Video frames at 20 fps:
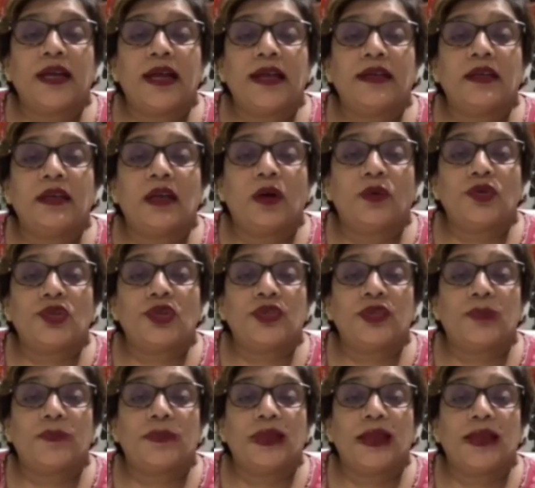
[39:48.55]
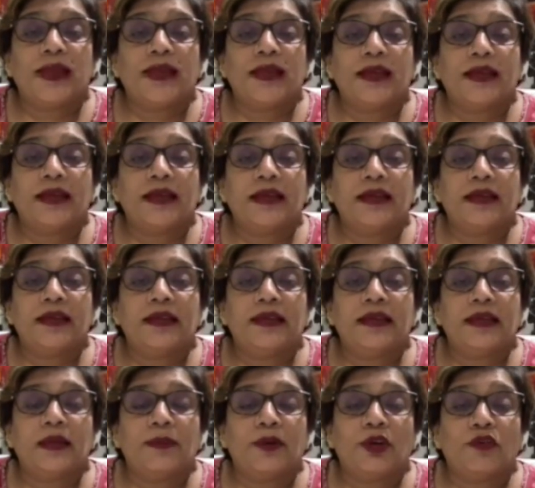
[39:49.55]
and now she's applying a
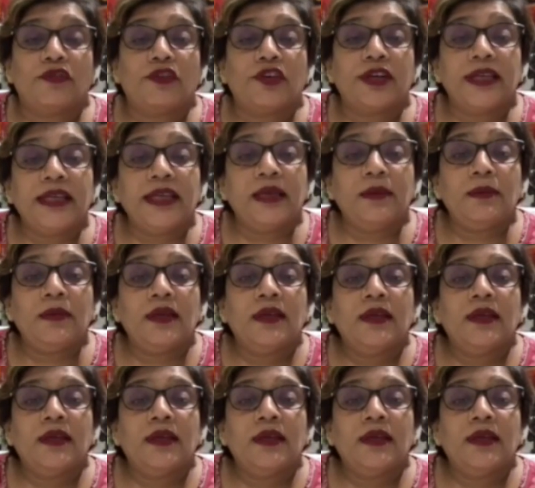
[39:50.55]
little bit of cream,